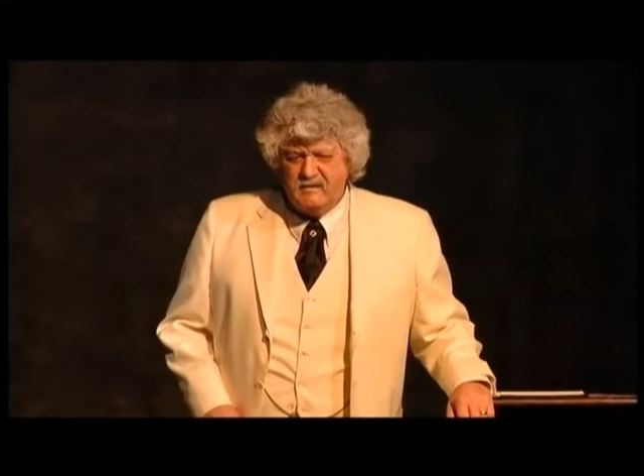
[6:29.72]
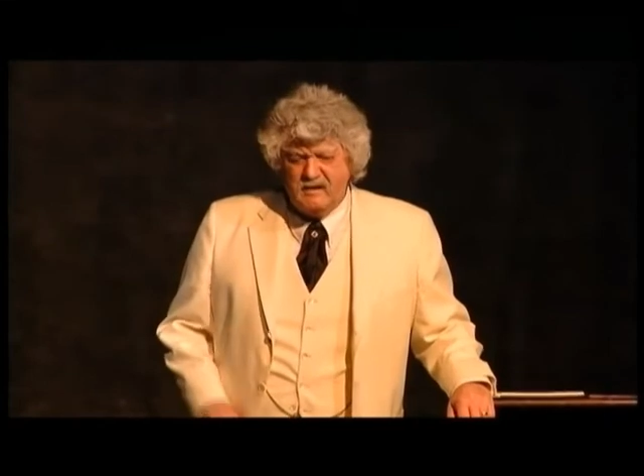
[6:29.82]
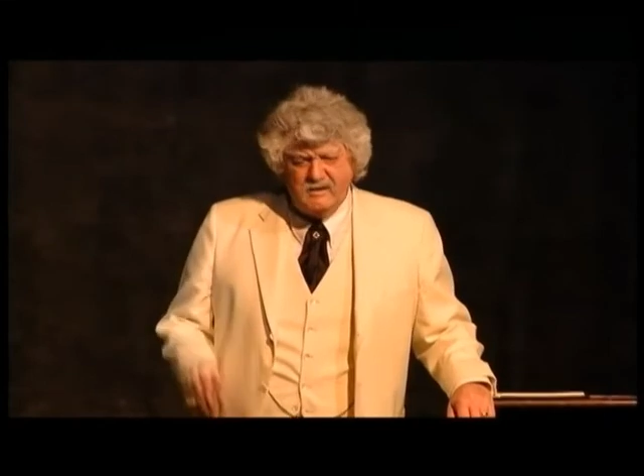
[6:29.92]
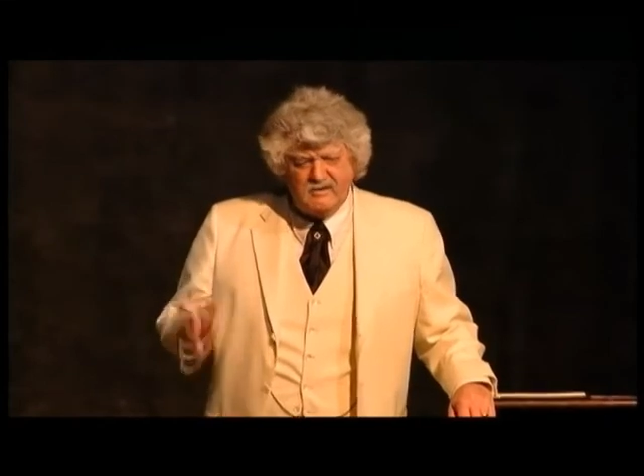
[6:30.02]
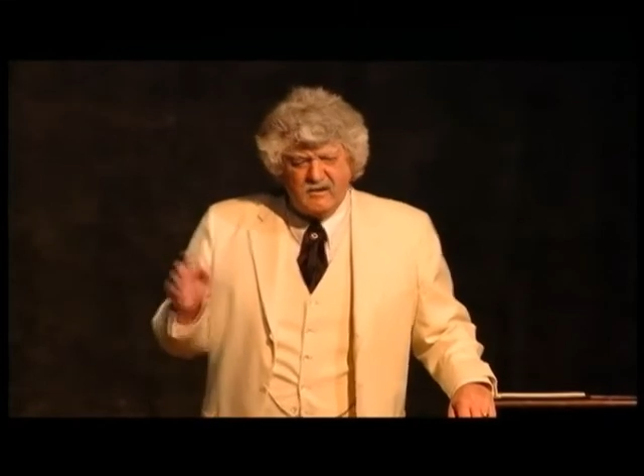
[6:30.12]

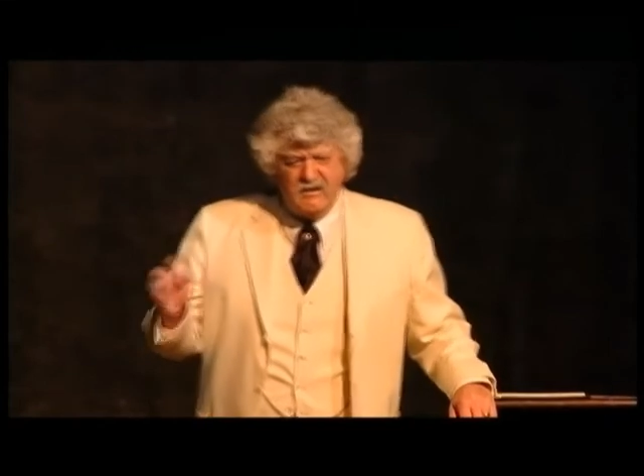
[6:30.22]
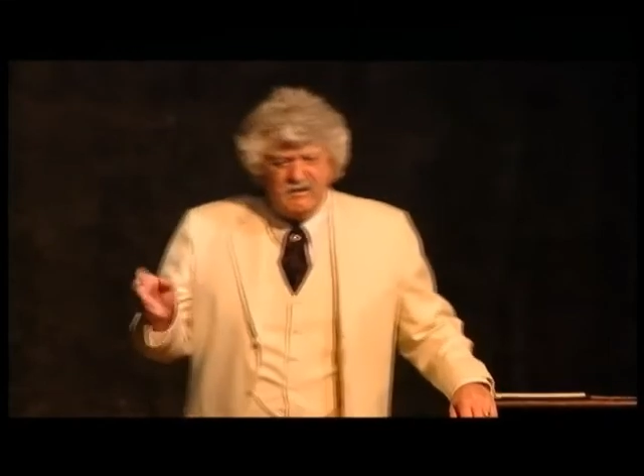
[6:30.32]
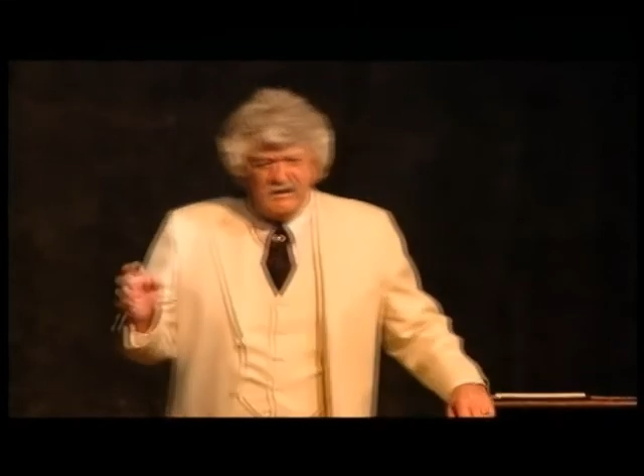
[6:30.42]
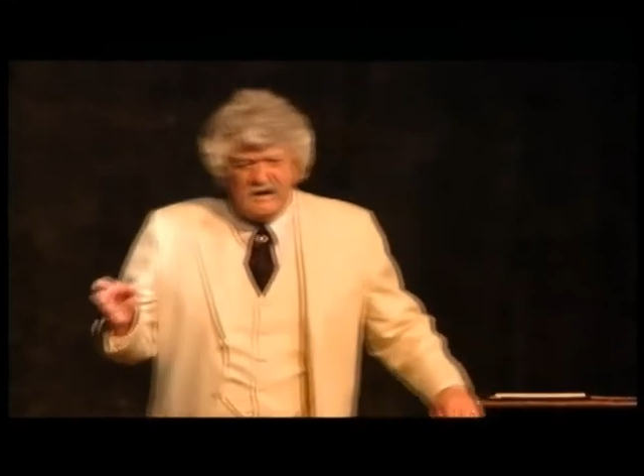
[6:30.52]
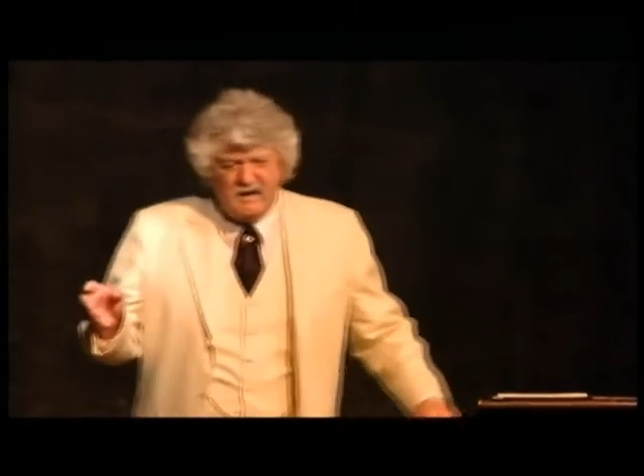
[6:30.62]
He
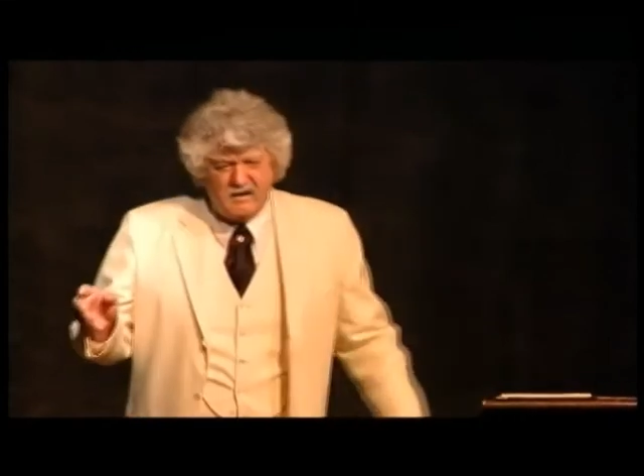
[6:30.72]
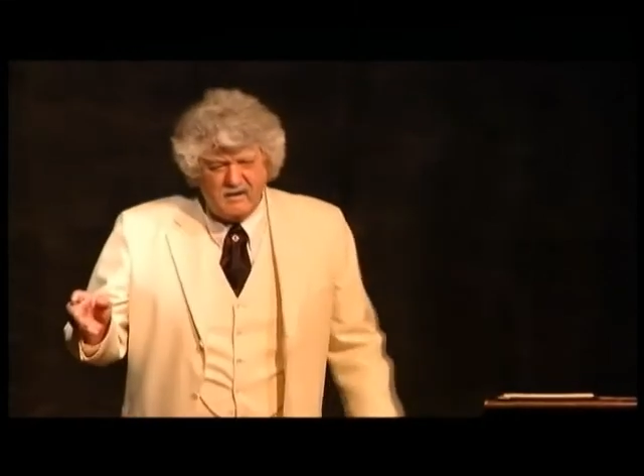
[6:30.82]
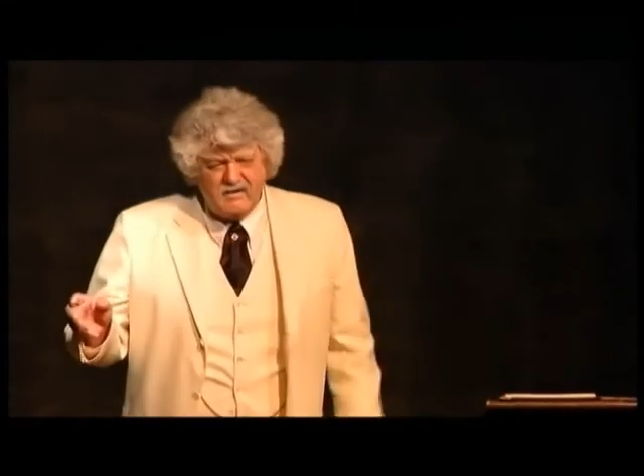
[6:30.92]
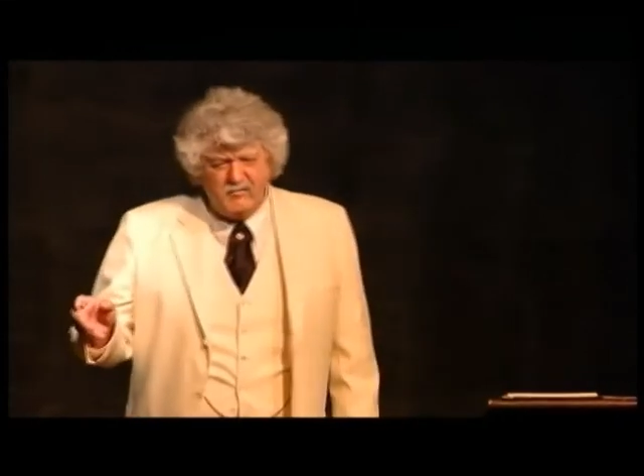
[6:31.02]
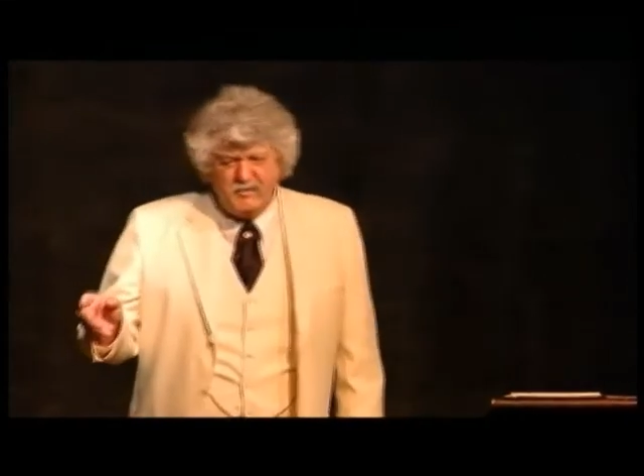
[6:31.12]
started out a
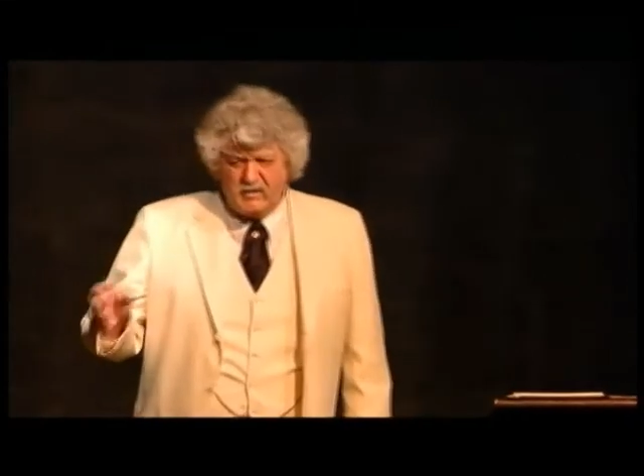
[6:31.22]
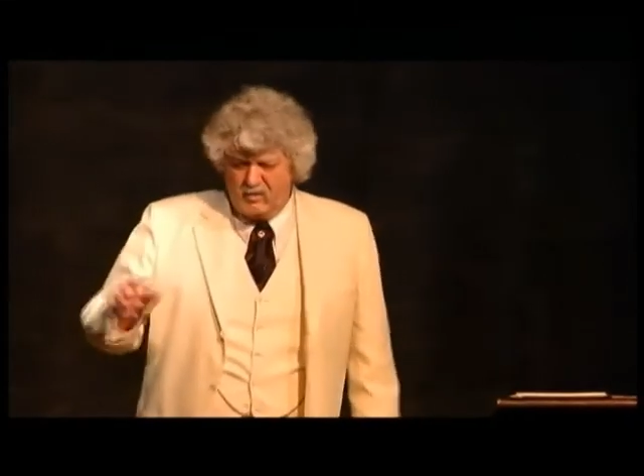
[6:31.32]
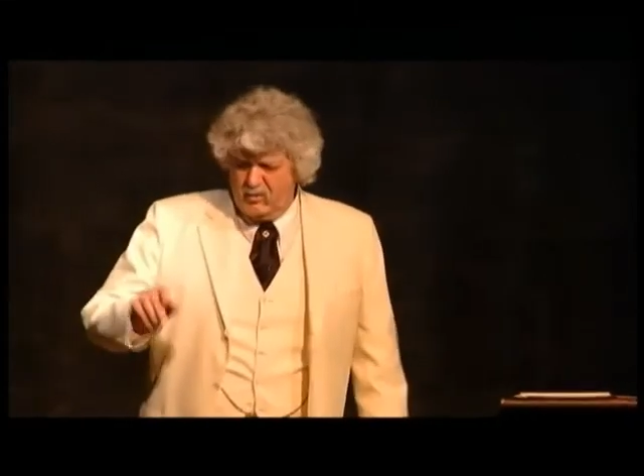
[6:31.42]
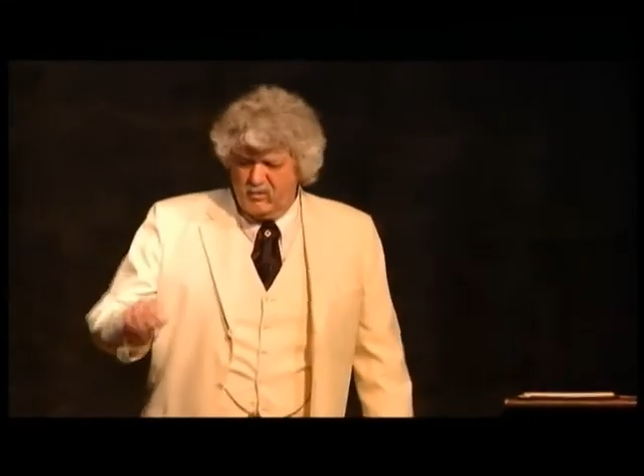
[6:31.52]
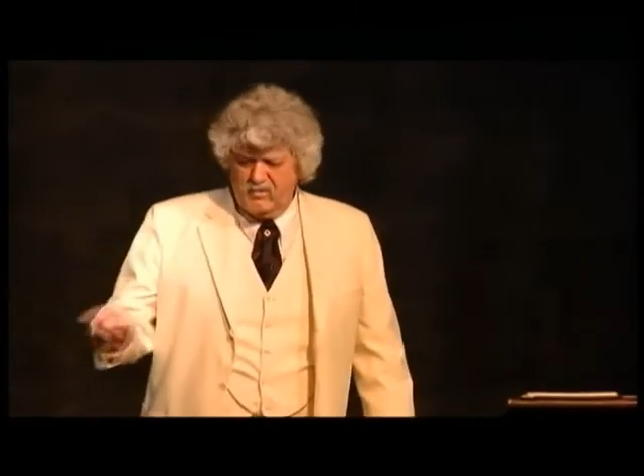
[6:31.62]
little bit
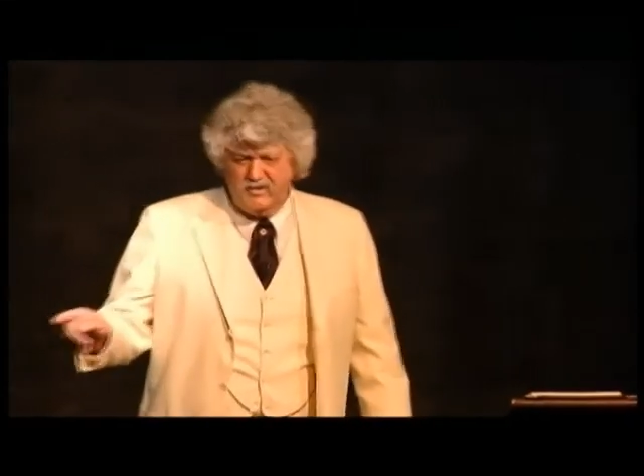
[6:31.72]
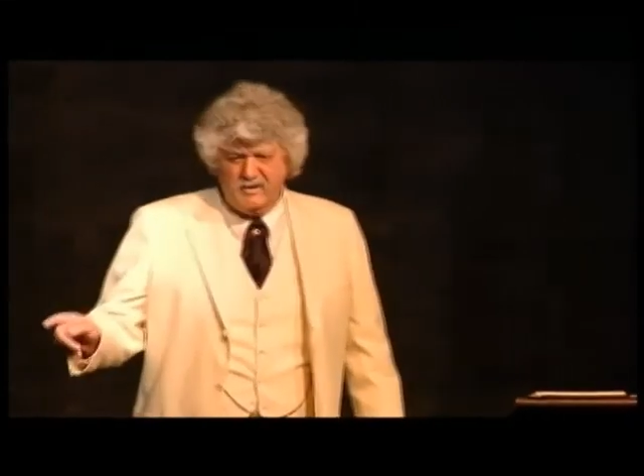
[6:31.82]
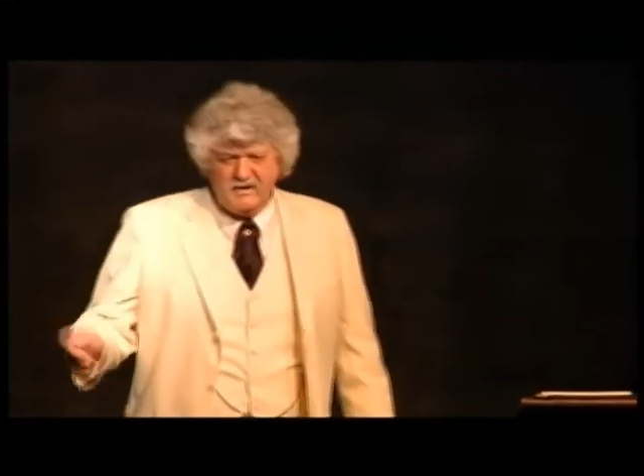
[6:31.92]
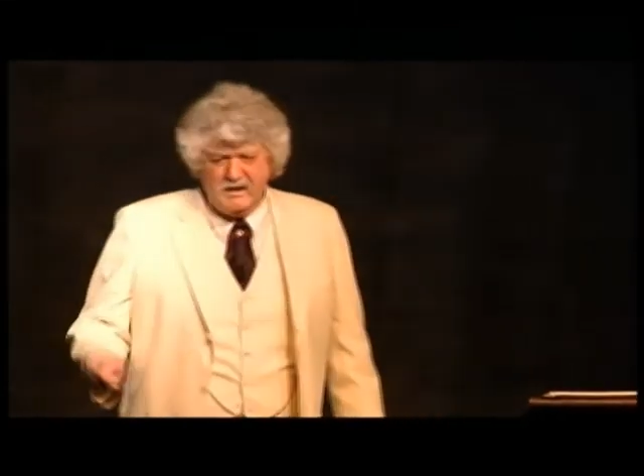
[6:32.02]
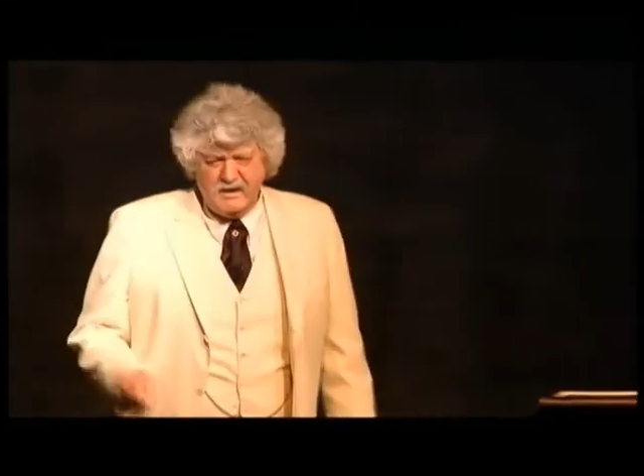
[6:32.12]
lower than
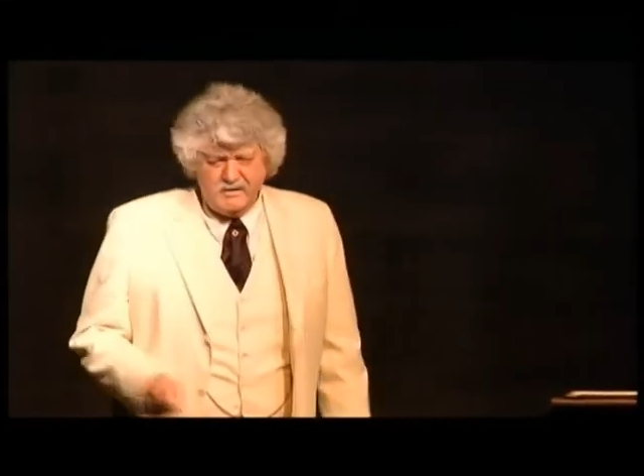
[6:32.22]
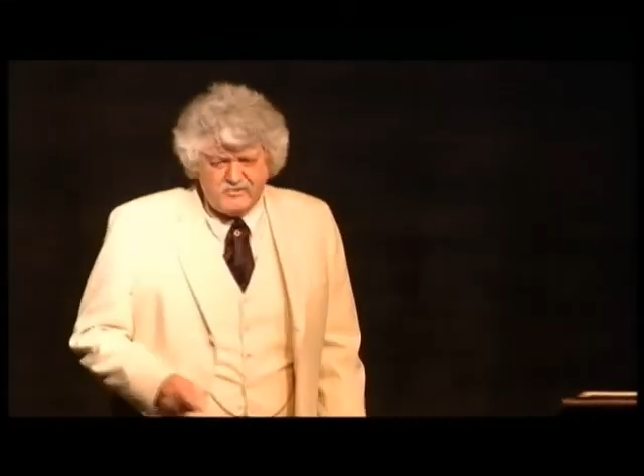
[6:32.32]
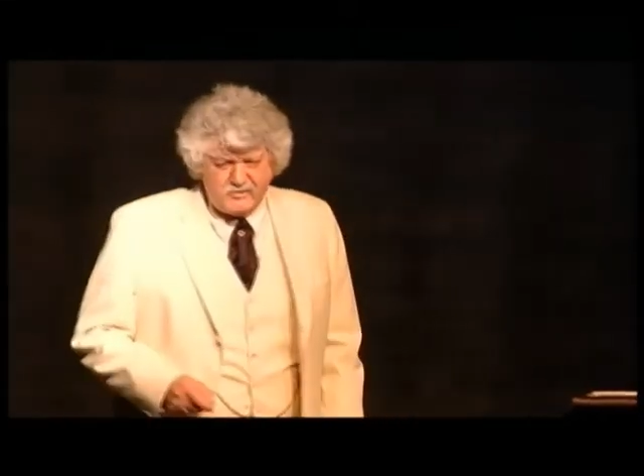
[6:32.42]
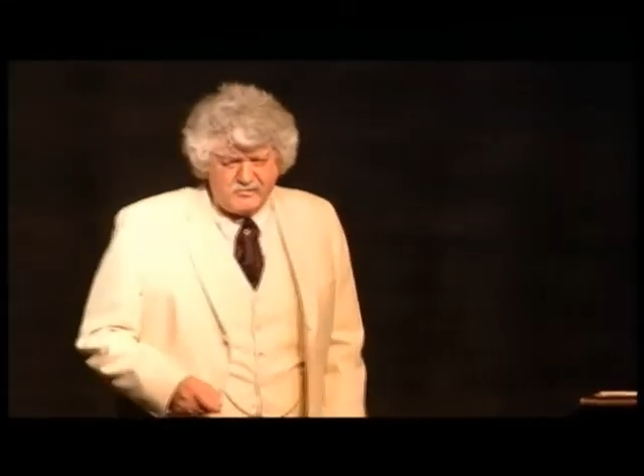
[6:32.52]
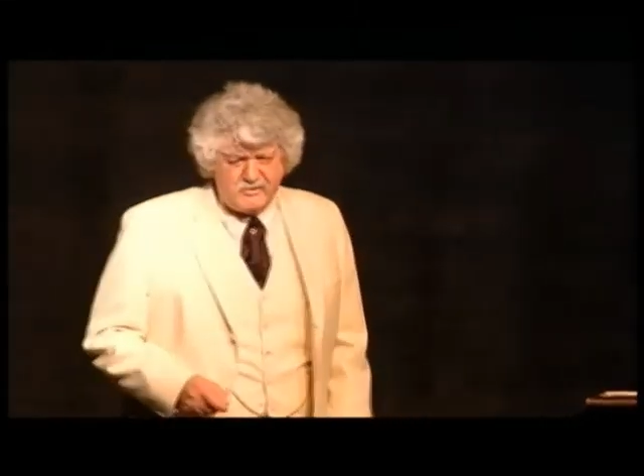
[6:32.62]
the
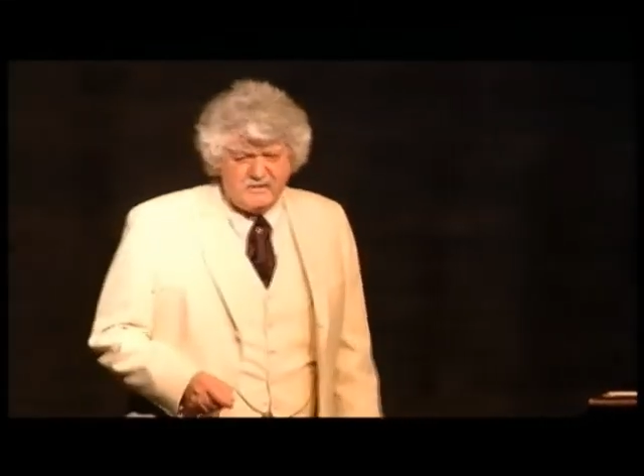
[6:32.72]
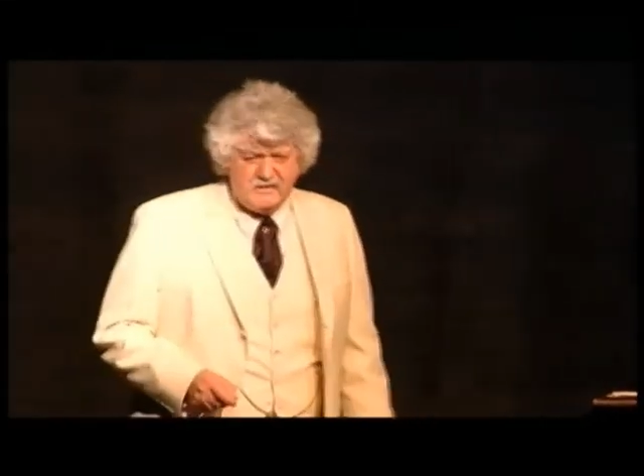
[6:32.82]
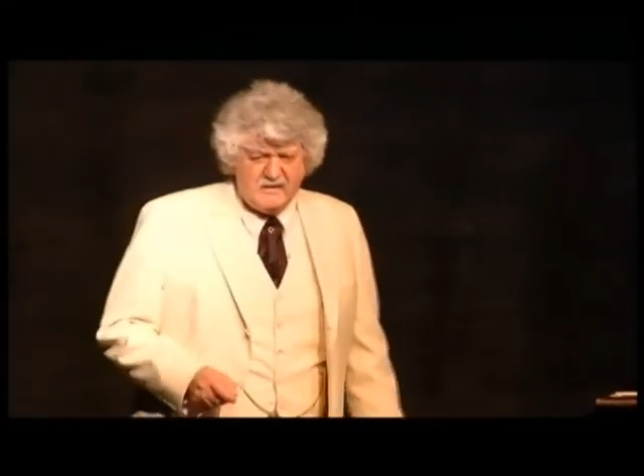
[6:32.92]
angels,